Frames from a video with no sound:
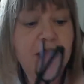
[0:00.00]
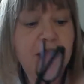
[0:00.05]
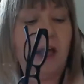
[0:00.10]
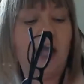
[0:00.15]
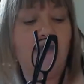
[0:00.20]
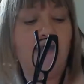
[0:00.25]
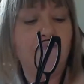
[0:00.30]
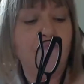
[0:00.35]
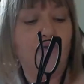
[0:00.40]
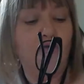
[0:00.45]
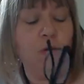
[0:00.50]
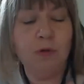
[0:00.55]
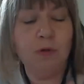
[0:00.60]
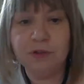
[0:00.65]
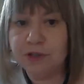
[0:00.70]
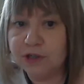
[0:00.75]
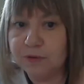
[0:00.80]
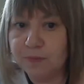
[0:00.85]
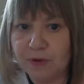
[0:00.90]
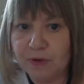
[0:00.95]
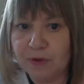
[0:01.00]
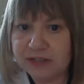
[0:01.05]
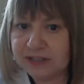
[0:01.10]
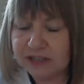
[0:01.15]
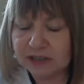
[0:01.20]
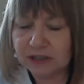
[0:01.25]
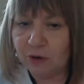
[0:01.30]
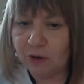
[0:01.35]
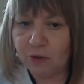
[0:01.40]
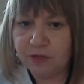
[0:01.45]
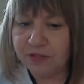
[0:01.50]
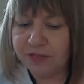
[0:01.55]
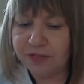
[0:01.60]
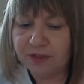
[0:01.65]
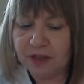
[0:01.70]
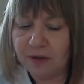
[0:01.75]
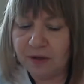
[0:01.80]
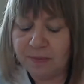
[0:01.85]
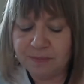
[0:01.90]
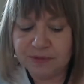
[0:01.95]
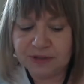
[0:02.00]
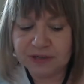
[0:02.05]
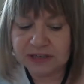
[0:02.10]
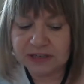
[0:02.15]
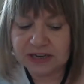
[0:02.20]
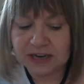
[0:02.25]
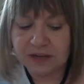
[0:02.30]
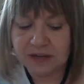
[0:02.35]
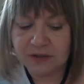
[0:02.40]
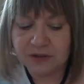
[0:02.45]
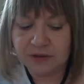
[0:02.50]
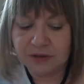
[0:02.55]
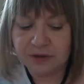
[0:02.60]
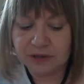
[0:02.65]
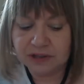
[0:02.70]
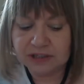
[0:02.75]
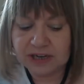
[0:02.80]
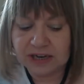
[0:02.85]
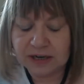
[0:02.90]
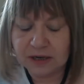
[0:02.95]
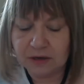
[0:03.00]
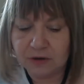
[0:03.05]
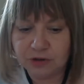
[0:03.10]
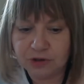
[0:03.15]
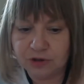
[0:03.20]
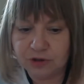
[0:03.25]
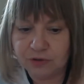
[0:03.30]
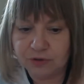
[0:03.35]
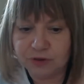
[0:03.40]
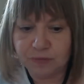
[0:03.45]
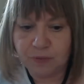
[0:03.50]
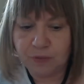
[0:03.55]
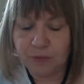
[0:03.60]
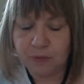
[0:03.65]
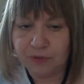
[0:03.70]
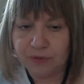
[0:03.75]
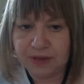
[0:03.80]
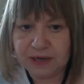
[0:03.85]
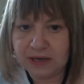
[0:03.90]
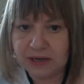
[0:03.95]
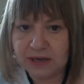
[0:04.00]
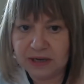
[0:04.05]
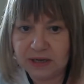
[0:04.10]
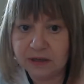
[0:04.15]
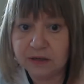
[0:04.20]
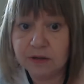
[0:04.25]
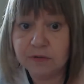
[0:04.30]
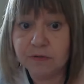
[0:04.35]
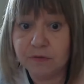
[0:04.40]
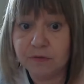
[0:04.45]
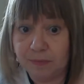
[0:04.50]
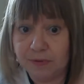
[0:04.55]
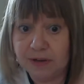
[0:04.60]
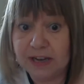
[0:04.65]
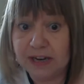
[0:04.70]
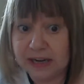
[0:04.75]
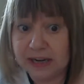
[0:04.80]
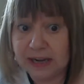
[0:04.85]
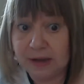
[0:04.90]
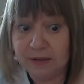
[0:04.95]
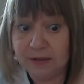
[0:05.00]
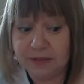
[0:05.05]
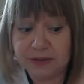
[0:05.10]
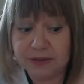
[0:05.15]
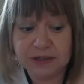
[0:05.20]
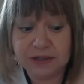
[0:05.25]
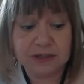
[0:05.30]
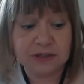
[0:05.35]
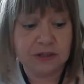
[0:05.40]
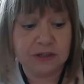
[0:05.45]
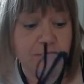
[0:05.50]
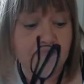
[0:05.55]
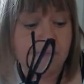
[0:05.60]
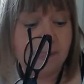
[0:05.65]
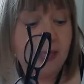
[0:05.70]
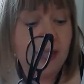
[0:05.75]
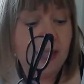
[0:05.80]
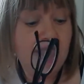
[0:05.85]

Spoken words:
all the psychological support they need from getting out of this system,